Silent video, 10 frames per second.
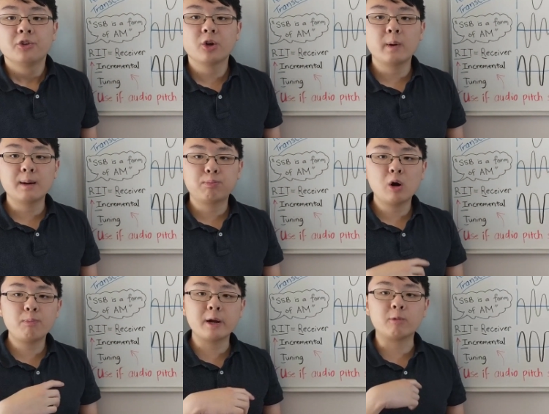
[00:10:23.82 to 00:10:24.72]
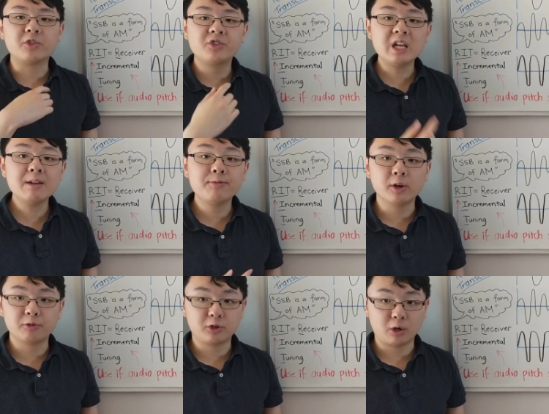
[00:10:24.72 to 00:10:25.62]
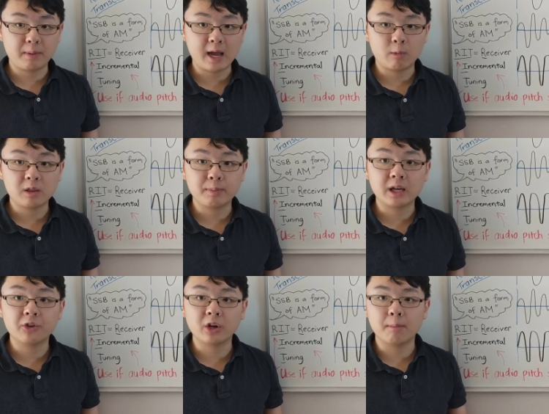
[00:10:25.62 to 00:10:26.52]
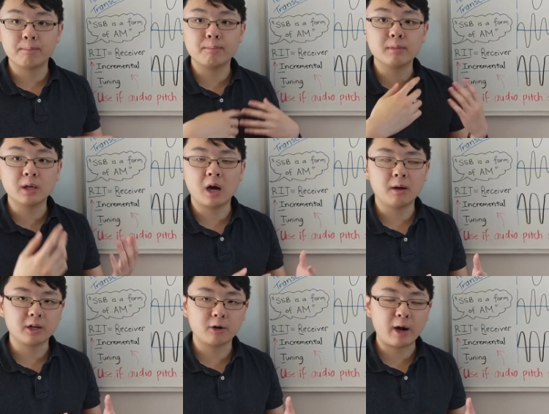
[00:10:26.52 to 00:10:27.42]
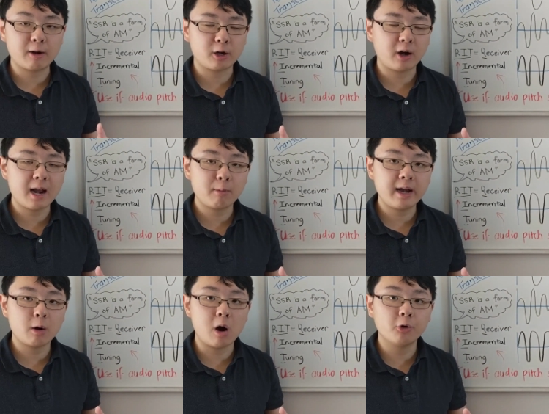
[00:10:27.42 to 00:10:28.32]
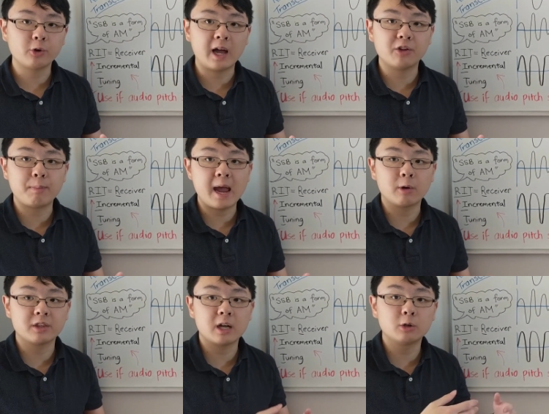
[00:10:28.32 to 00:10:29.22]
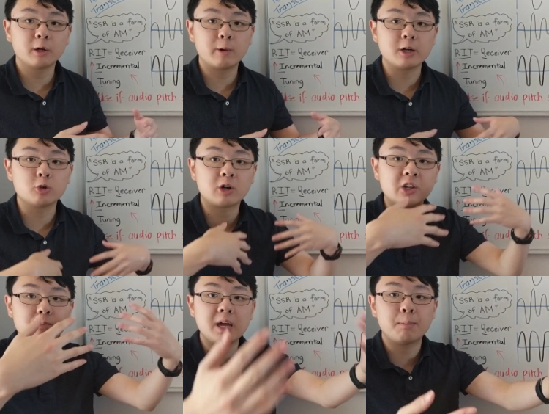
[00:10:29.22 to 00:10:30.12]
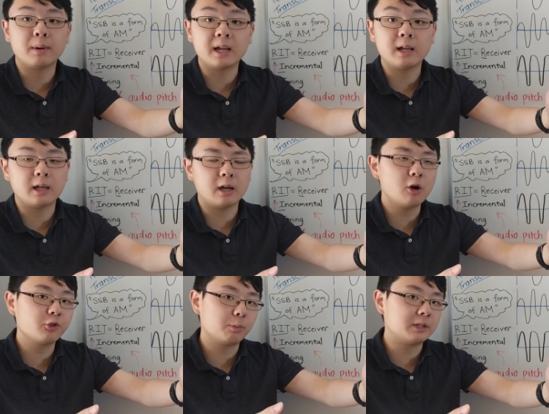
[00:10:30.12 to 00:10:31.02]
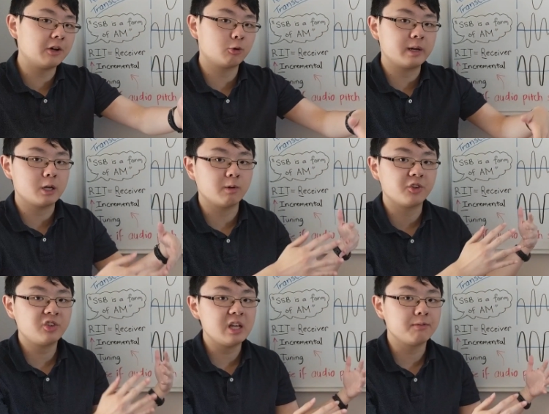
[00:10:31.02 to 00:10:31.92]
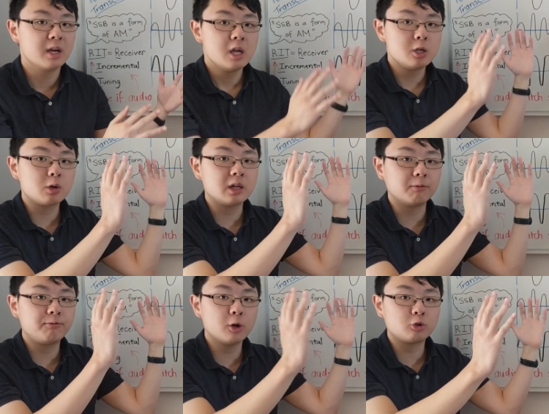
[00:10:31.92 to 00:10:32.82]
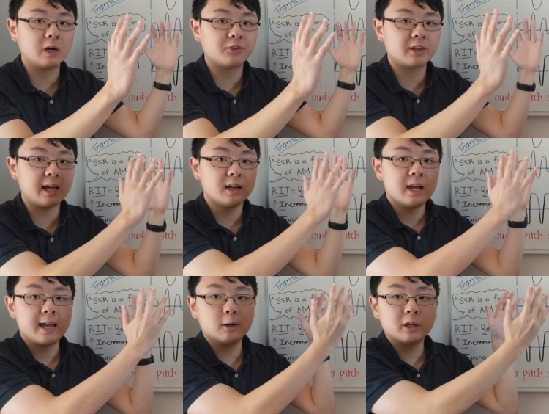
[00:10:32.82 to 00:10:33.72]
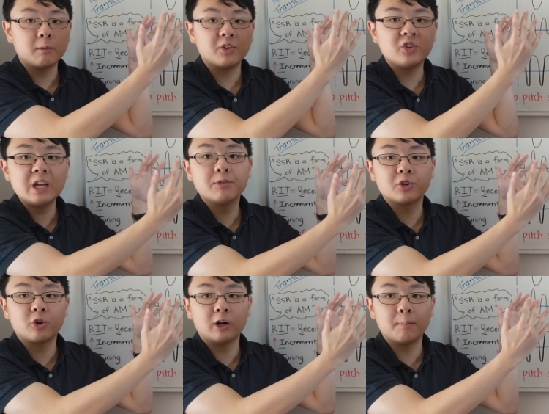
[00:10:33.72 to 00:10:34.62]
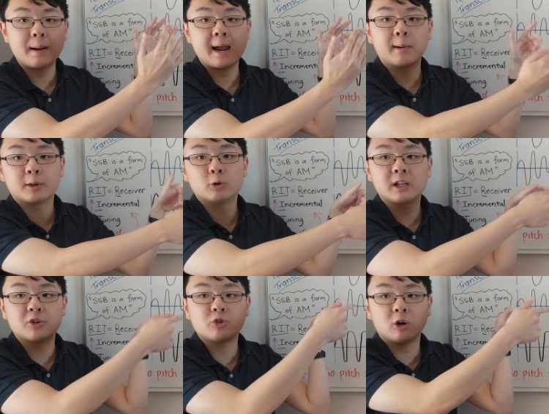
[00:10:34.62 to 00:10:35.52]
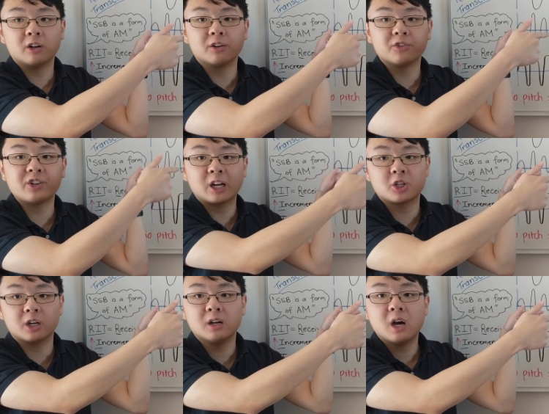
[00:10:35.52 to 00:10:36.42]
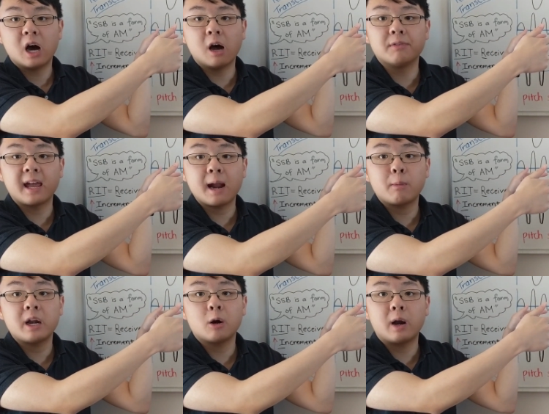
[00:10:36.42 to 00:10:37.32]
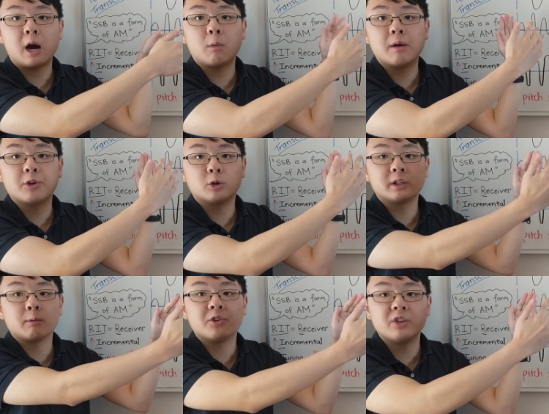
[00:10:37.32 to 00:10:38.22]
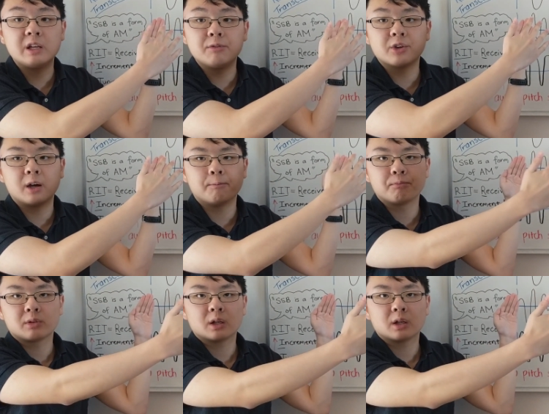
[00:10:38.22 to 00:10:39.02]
So an appropriate receive filter bandwidth, because your ham radio also has bandwidth, not only when you transmit, but it also applies to when you receive. You can filter it so that it only receives a certain bandwidth, only a certain section of the ham radio airwaves. It only receives a